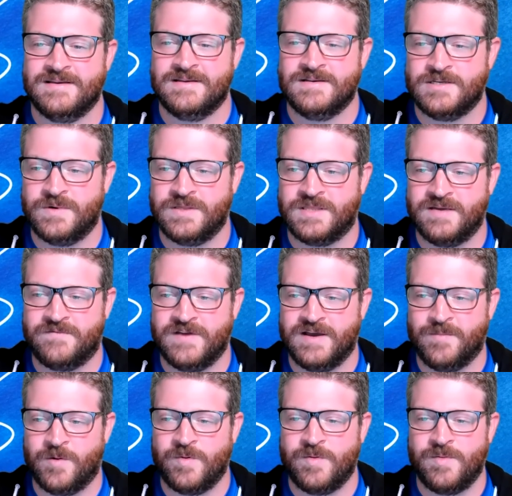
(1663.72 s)
Do we think
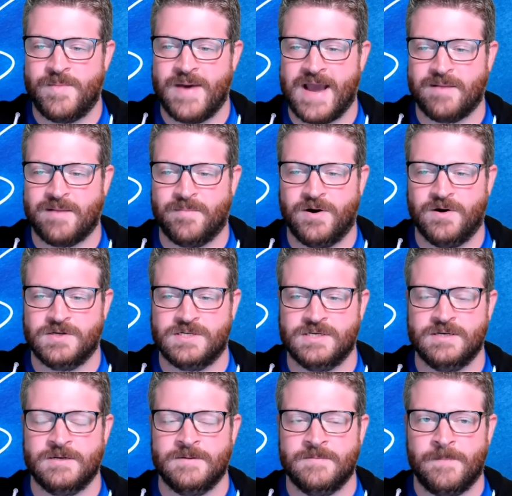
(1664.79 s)
VMware will be back in person?